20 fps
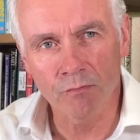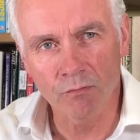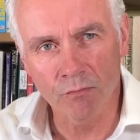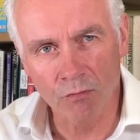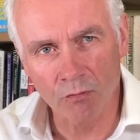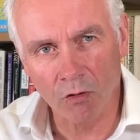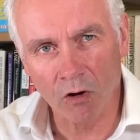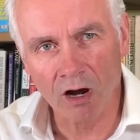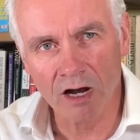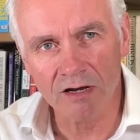
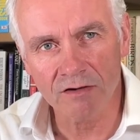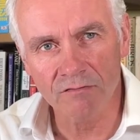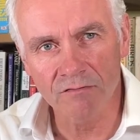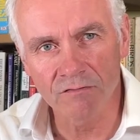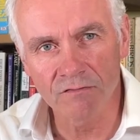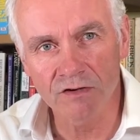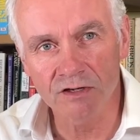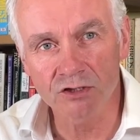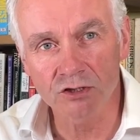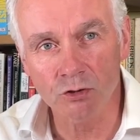bright
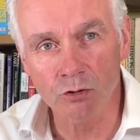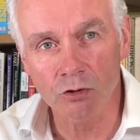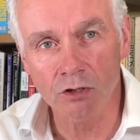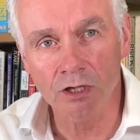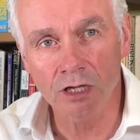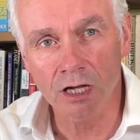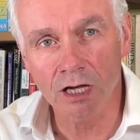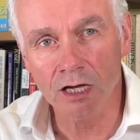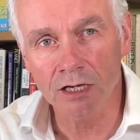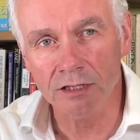visual
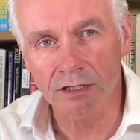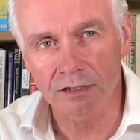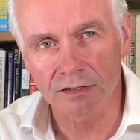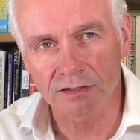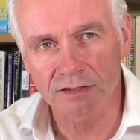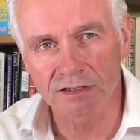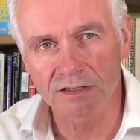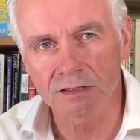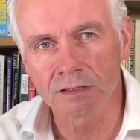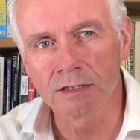
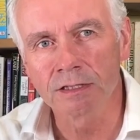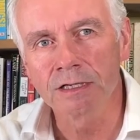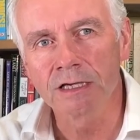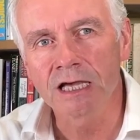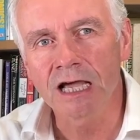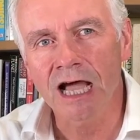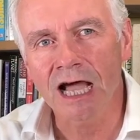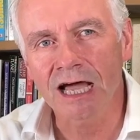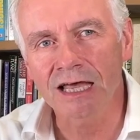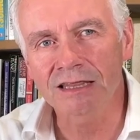learners,
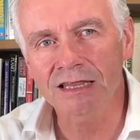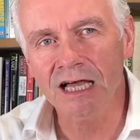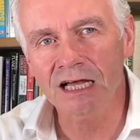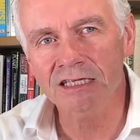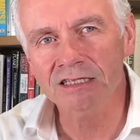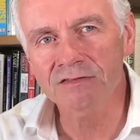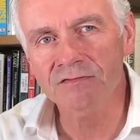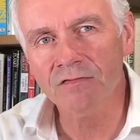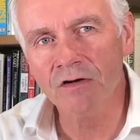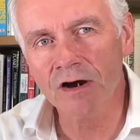and
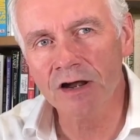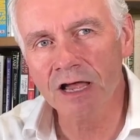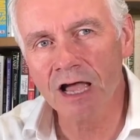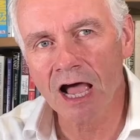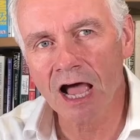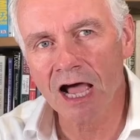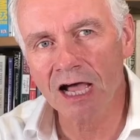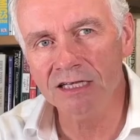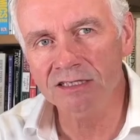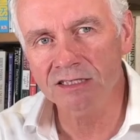that's very
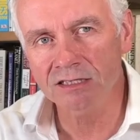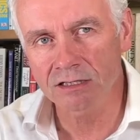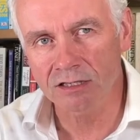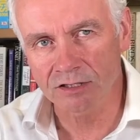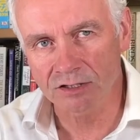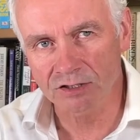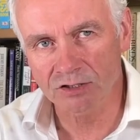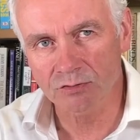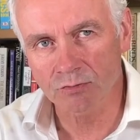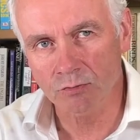
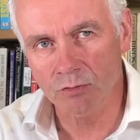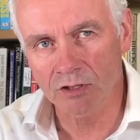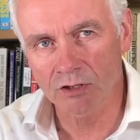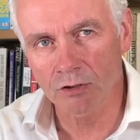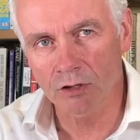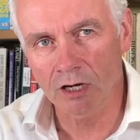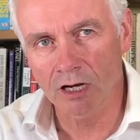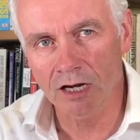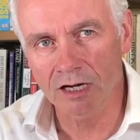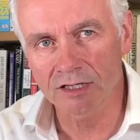hazardous when
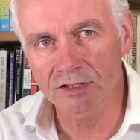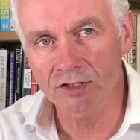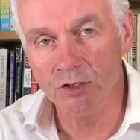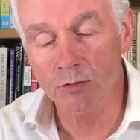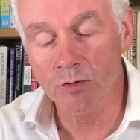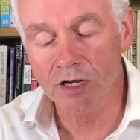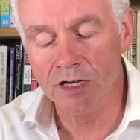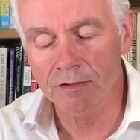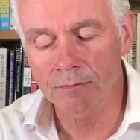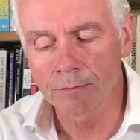you're learning to
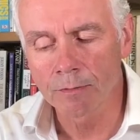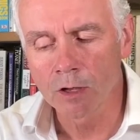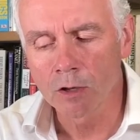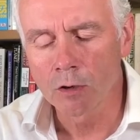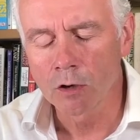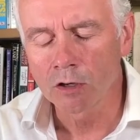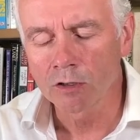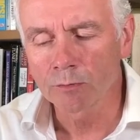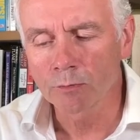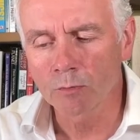read.
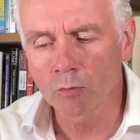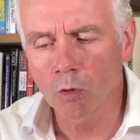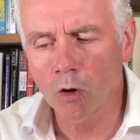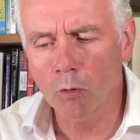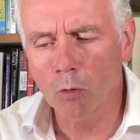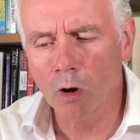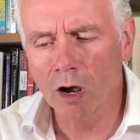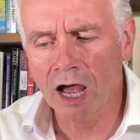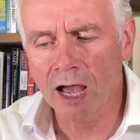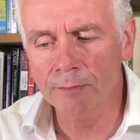
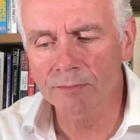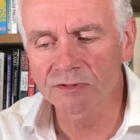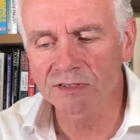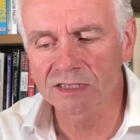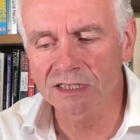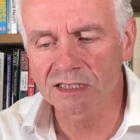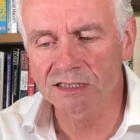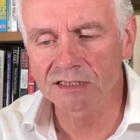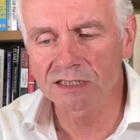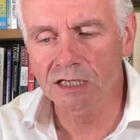What happens
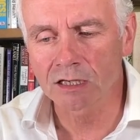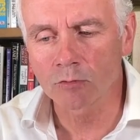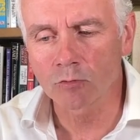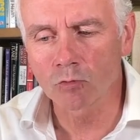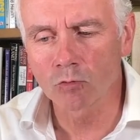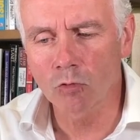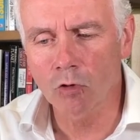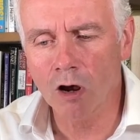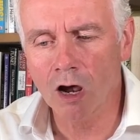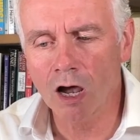is that
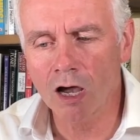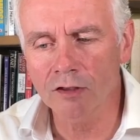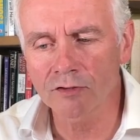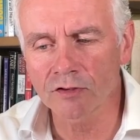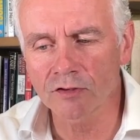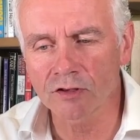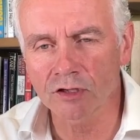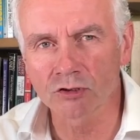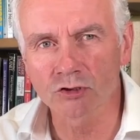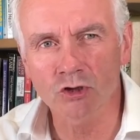rather
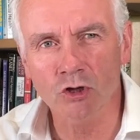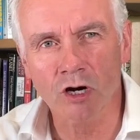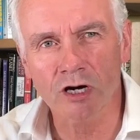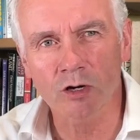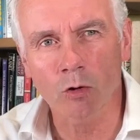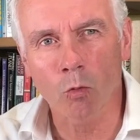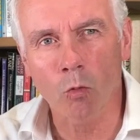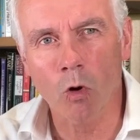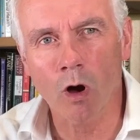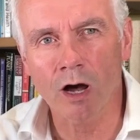than trying
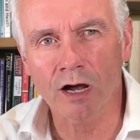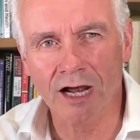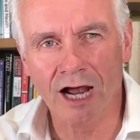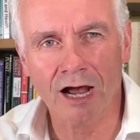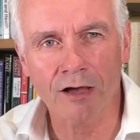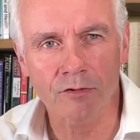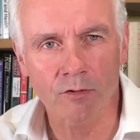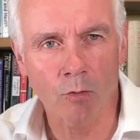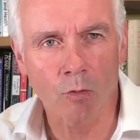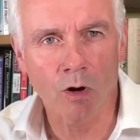to work
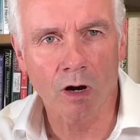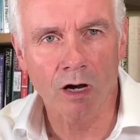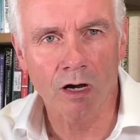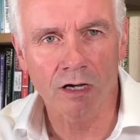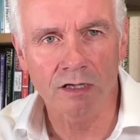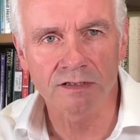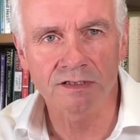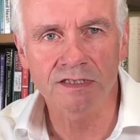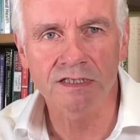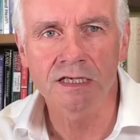out the
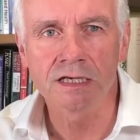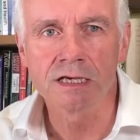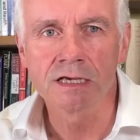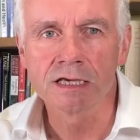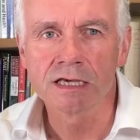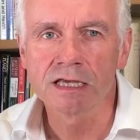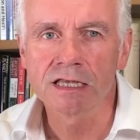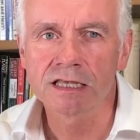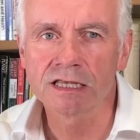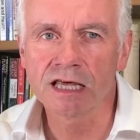words,
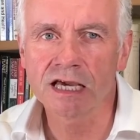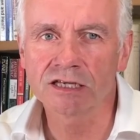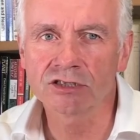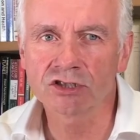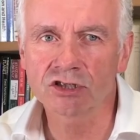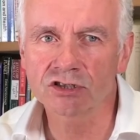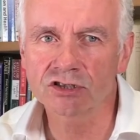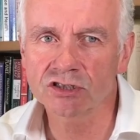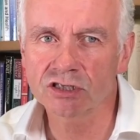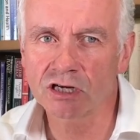they
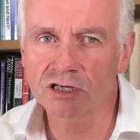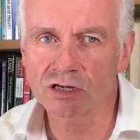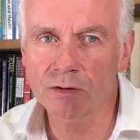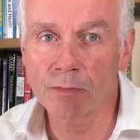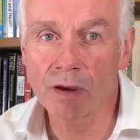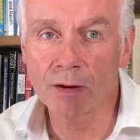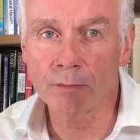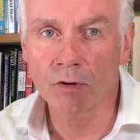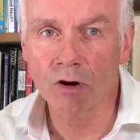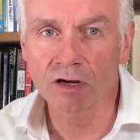just start to
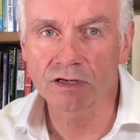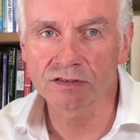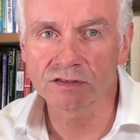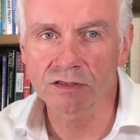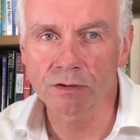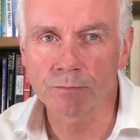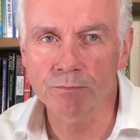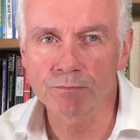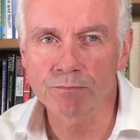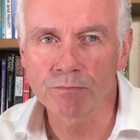memorize
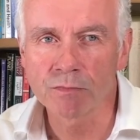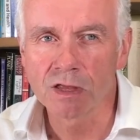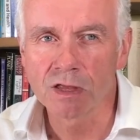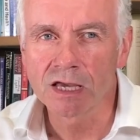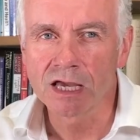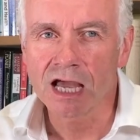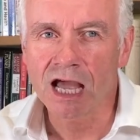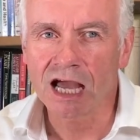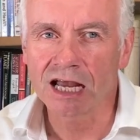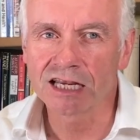them.
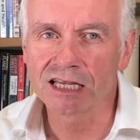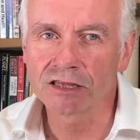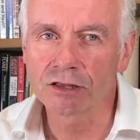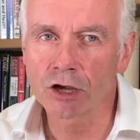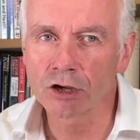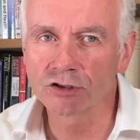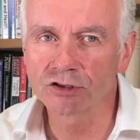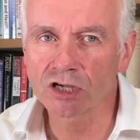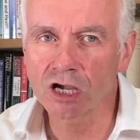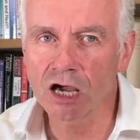And in
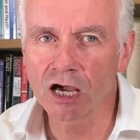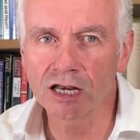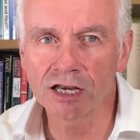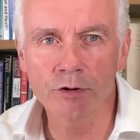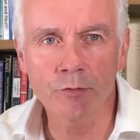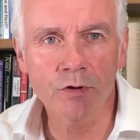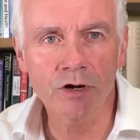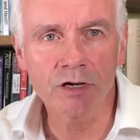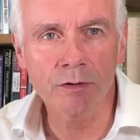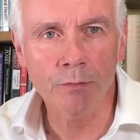those early
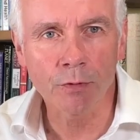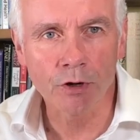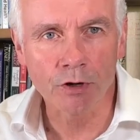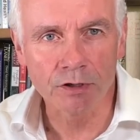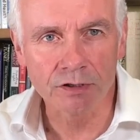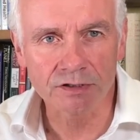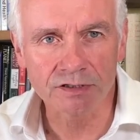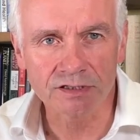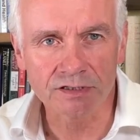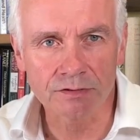reader
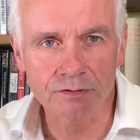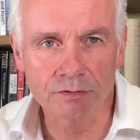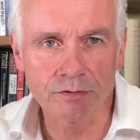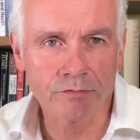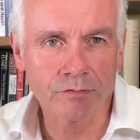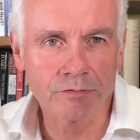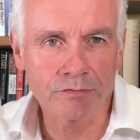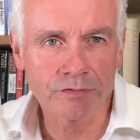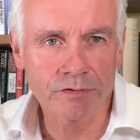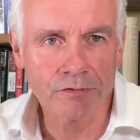books,
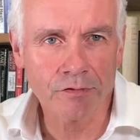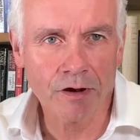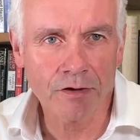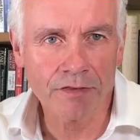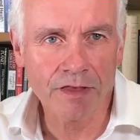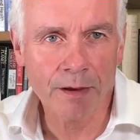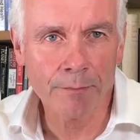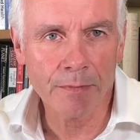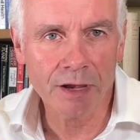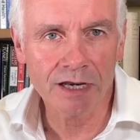there aren't
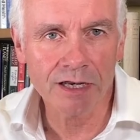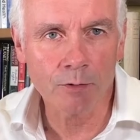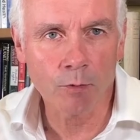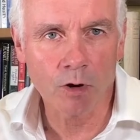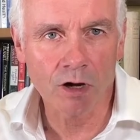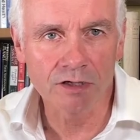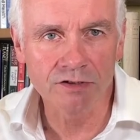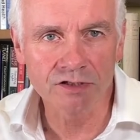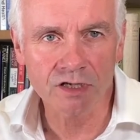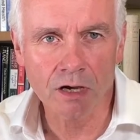that many
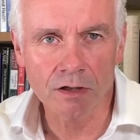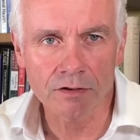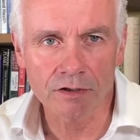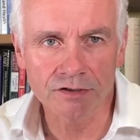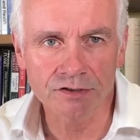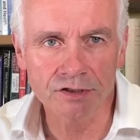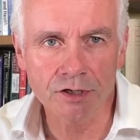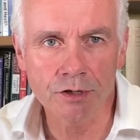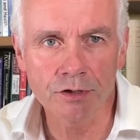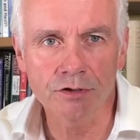words, are there?
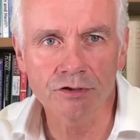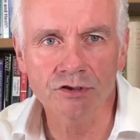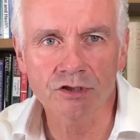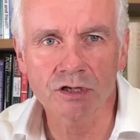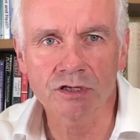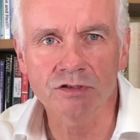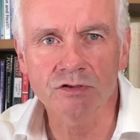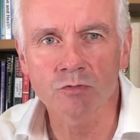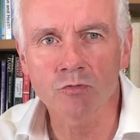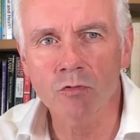So
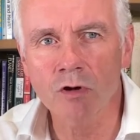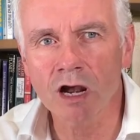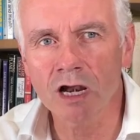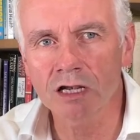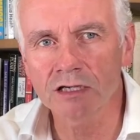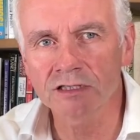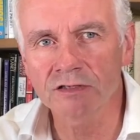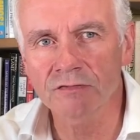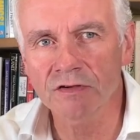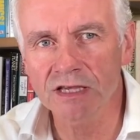it's
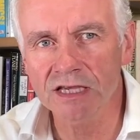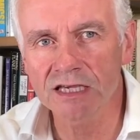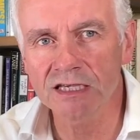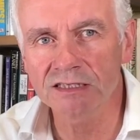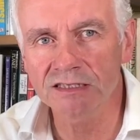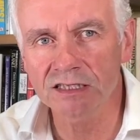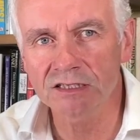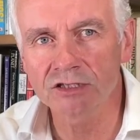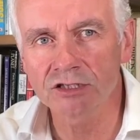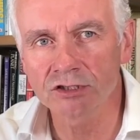relatively
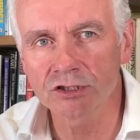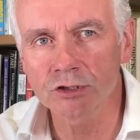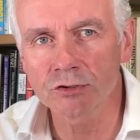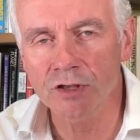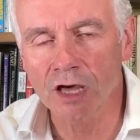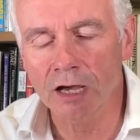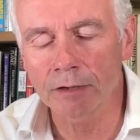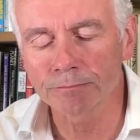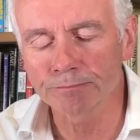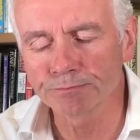easy to do
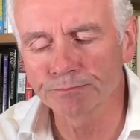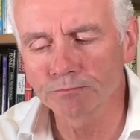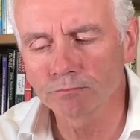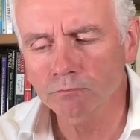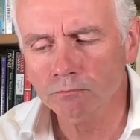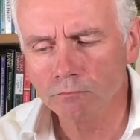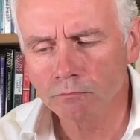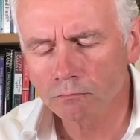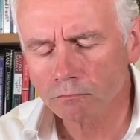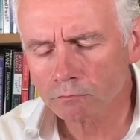that.
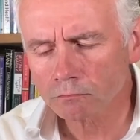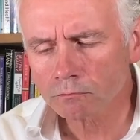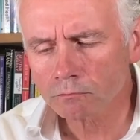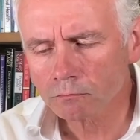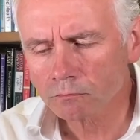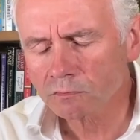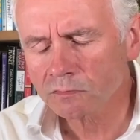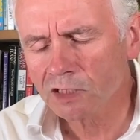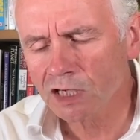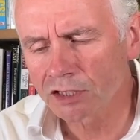
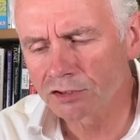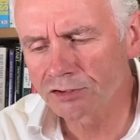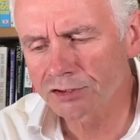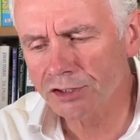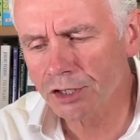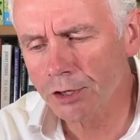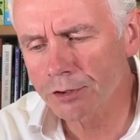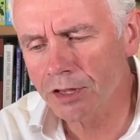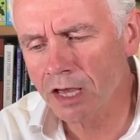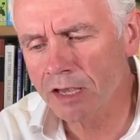And
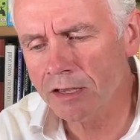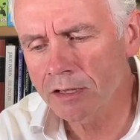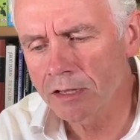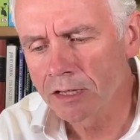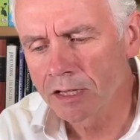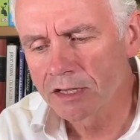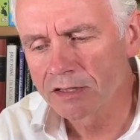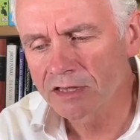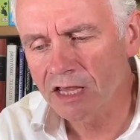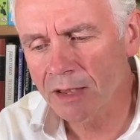so they
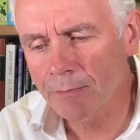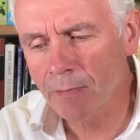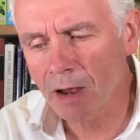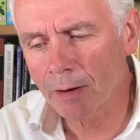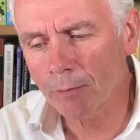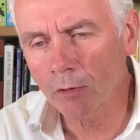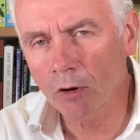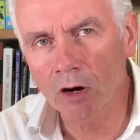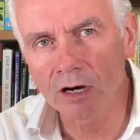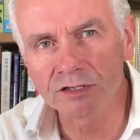
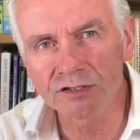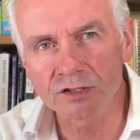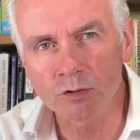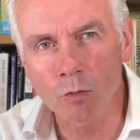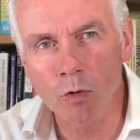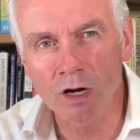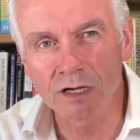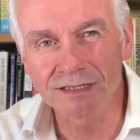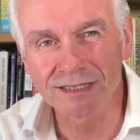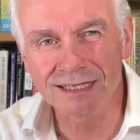memorize the
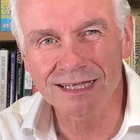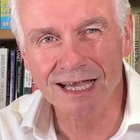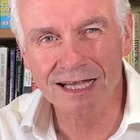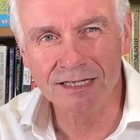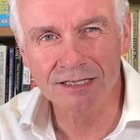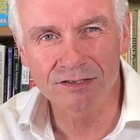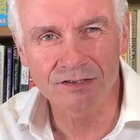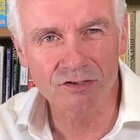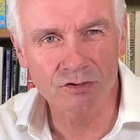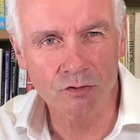words, and that
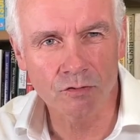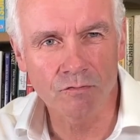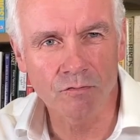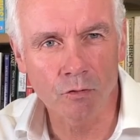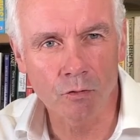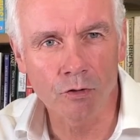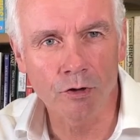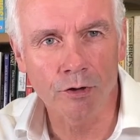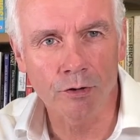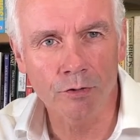can sort of
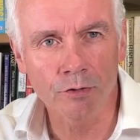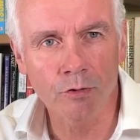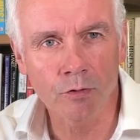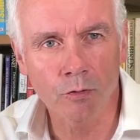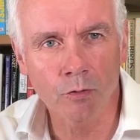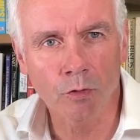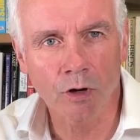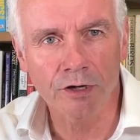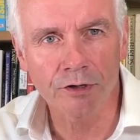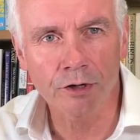all look
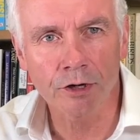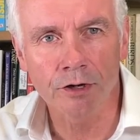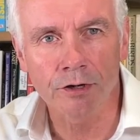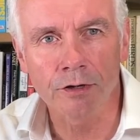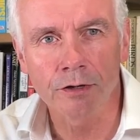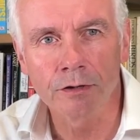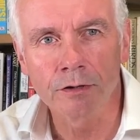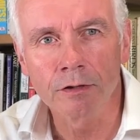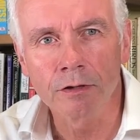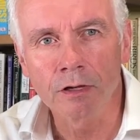quite good.
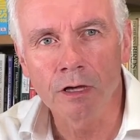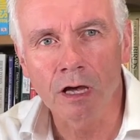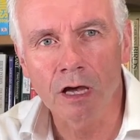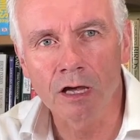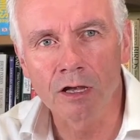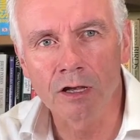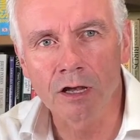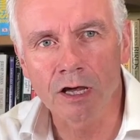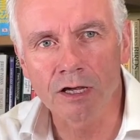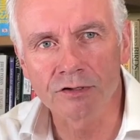
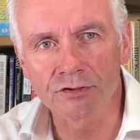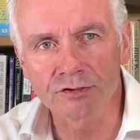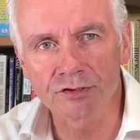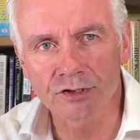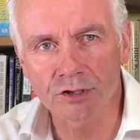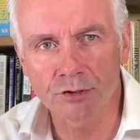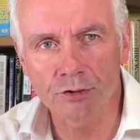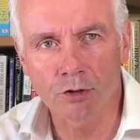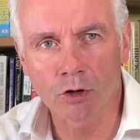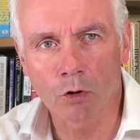And
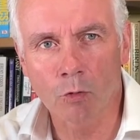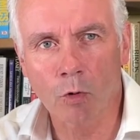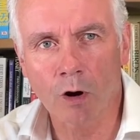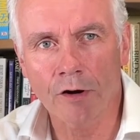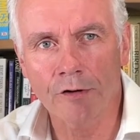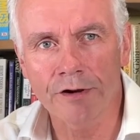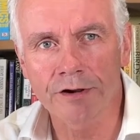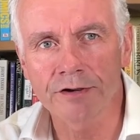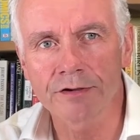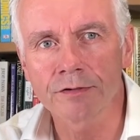so you're not
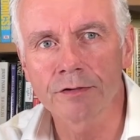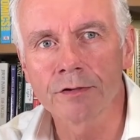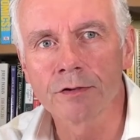worried.